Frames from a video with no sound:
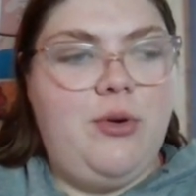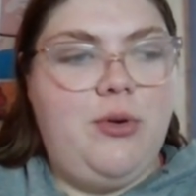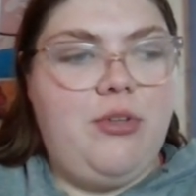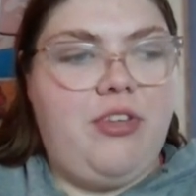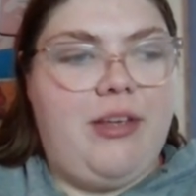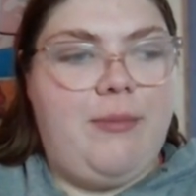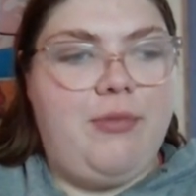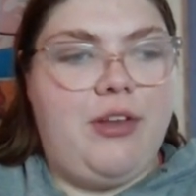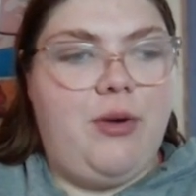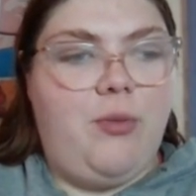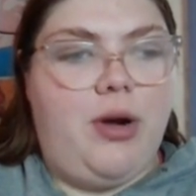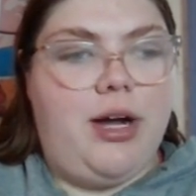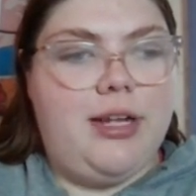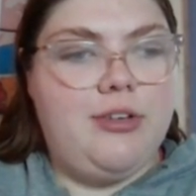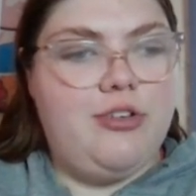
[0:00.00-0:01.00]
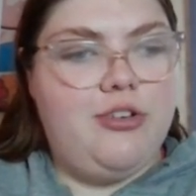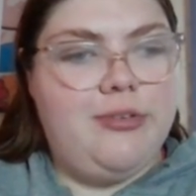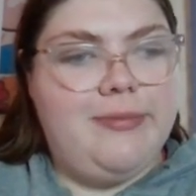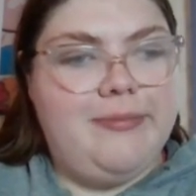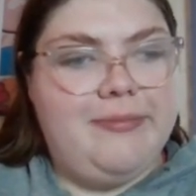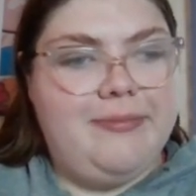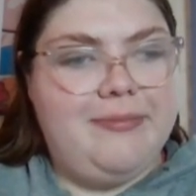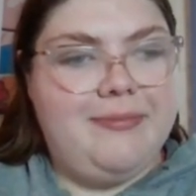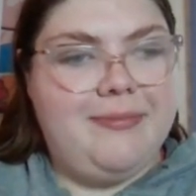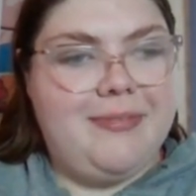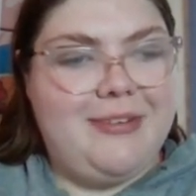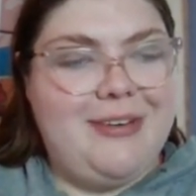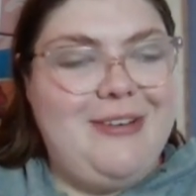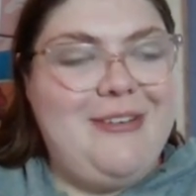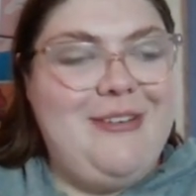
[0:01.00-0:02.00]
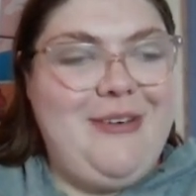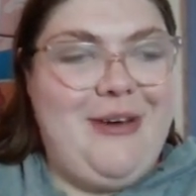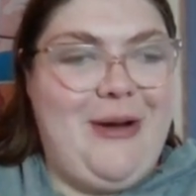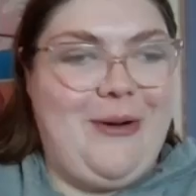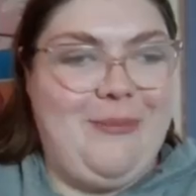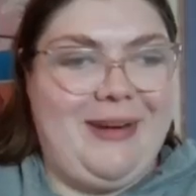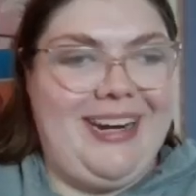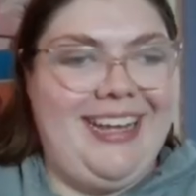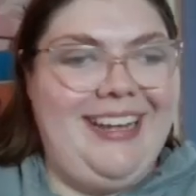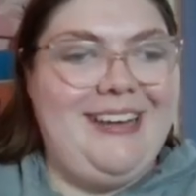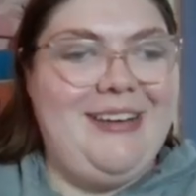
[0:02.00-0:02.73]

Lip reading: Who sleeps in a watch? Nobody.